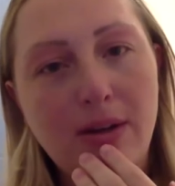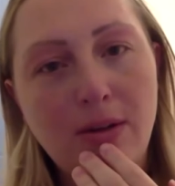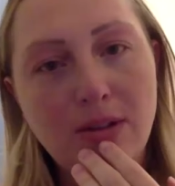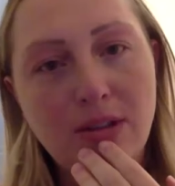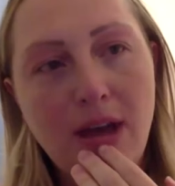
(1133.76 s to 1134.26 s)

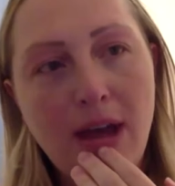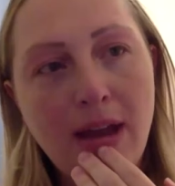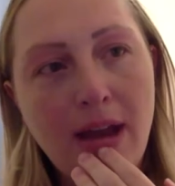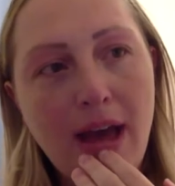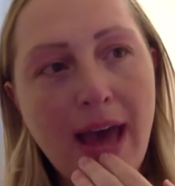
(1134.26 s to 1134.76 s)
old, so
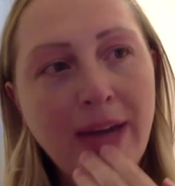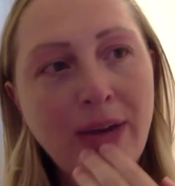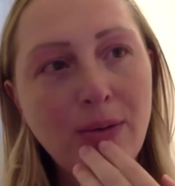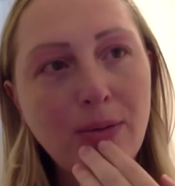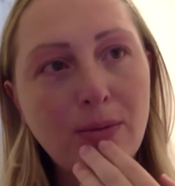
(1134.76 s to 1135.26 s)
I I
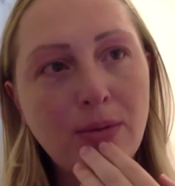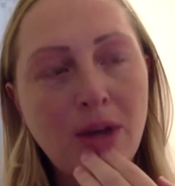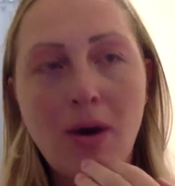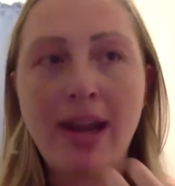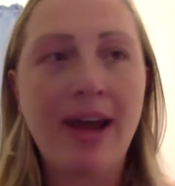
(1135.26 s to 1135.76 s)
don't
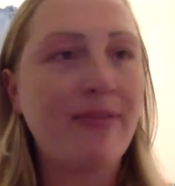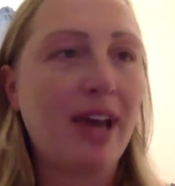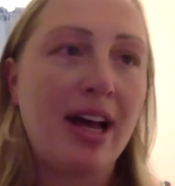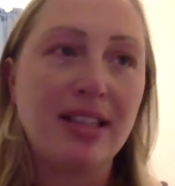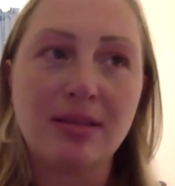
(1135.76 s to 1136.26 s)
know. I'd have
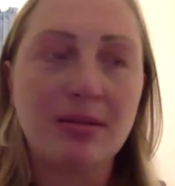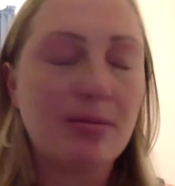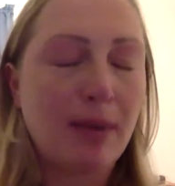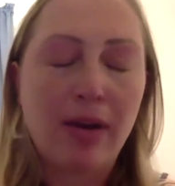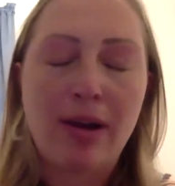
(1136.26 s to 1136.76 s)
to ask
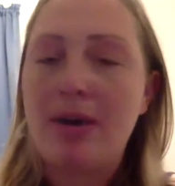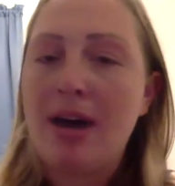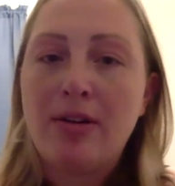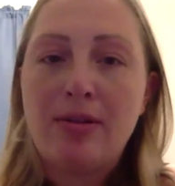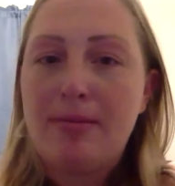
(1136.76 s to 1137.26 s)
my grandma.
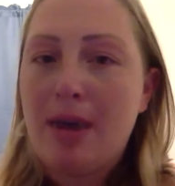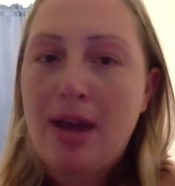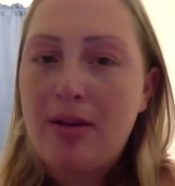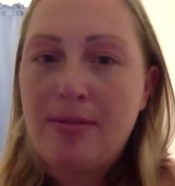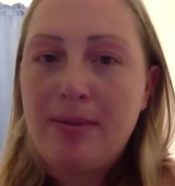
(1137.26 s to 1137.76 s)
I don't remember.
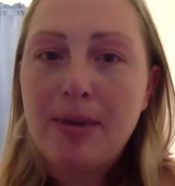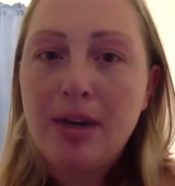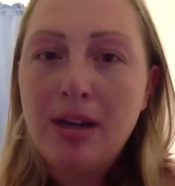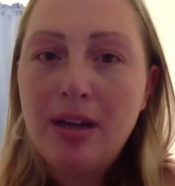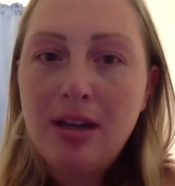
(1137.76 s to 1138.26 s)
I don't remember.